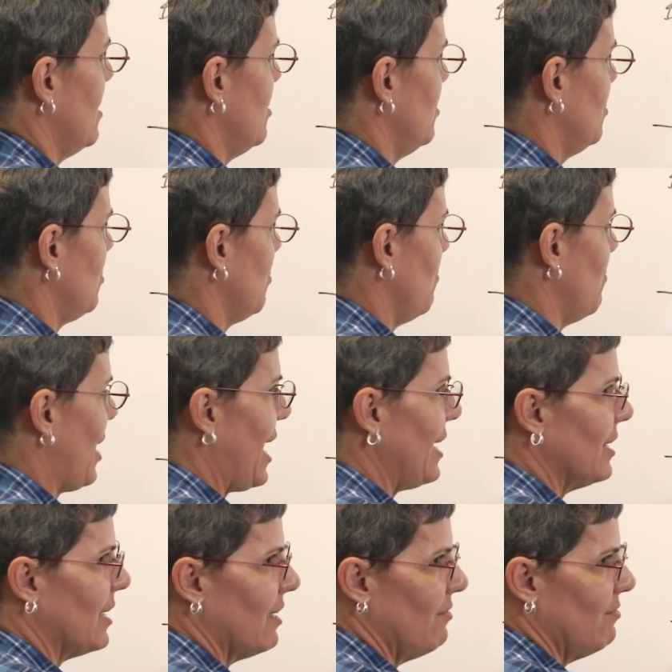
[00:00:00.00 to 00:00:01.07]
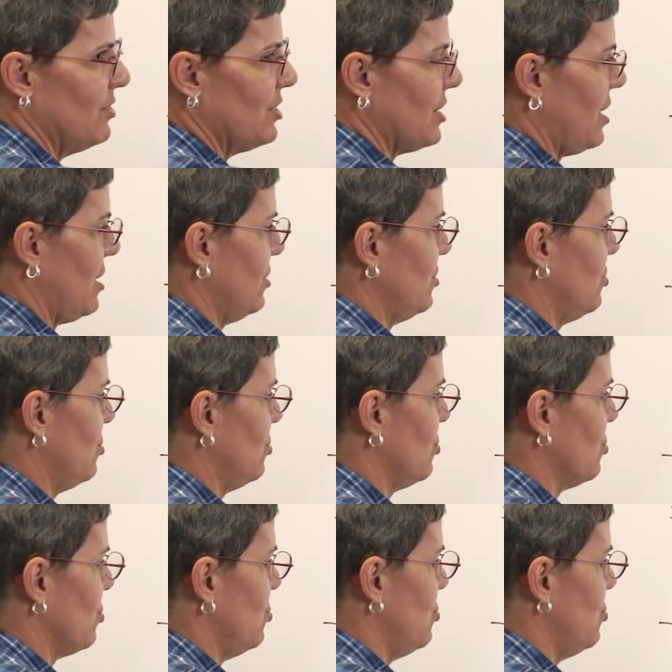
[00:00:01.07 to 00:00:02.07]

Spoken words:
So that gives us